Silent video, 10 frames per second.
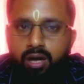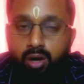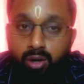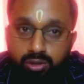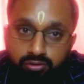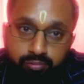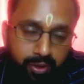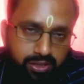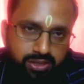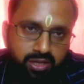a lot
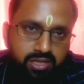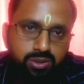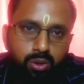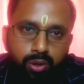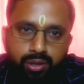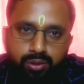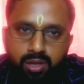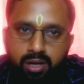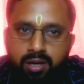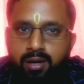of pressure is going to
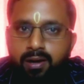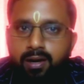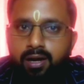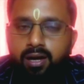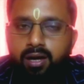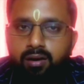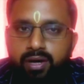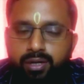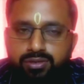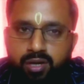the
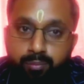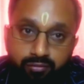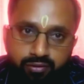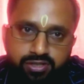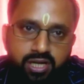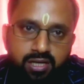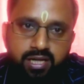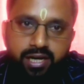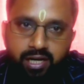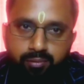
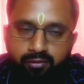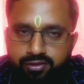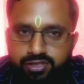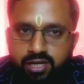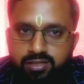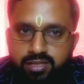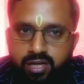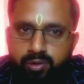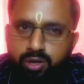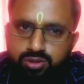professionals, IT professionals,
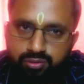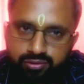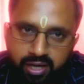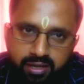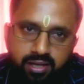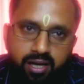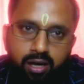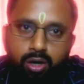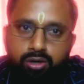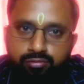and because of that there are
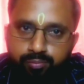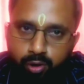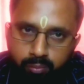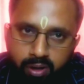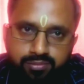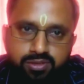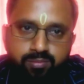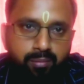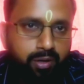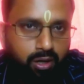a lot of
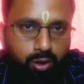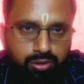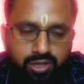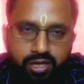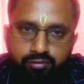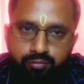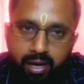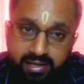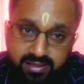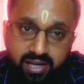problems, memory loss kind of,
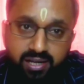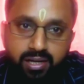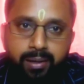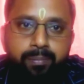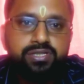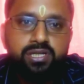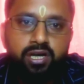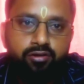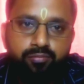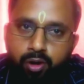anxiety,
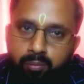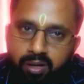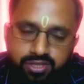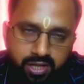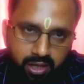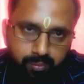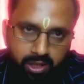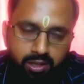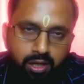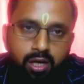depression kind of problems are
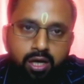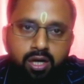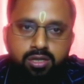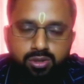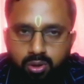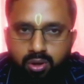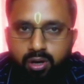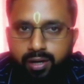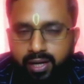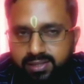coming.
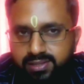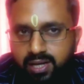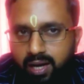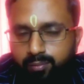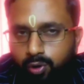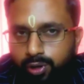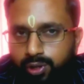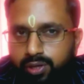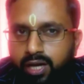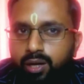So next I am
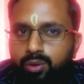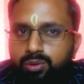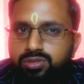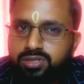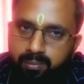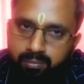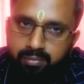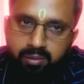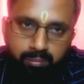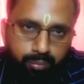going to tell you
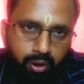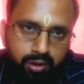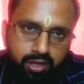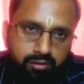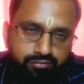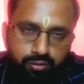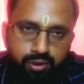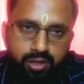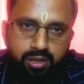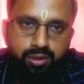some important
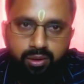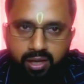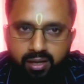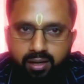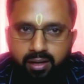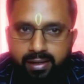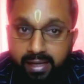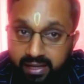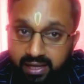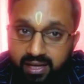food you can
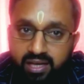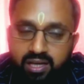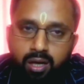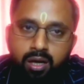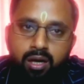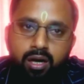daily